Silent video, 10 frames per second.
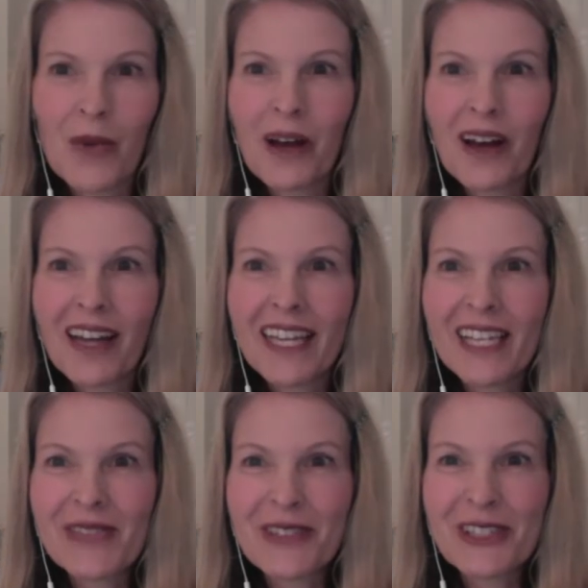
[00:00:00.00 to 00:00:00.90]
Well, I
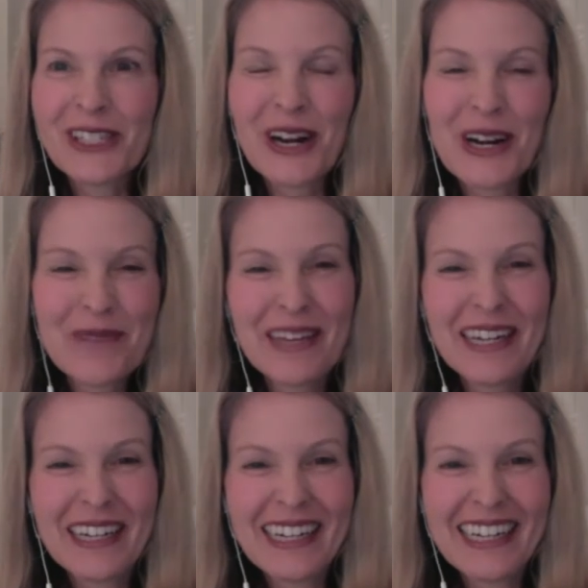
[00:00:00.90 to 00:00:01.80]
guess for start, I'm
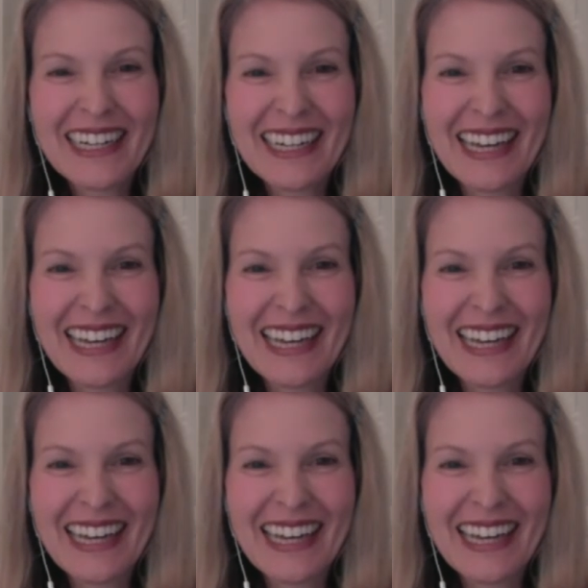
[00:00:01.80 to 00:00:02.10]
here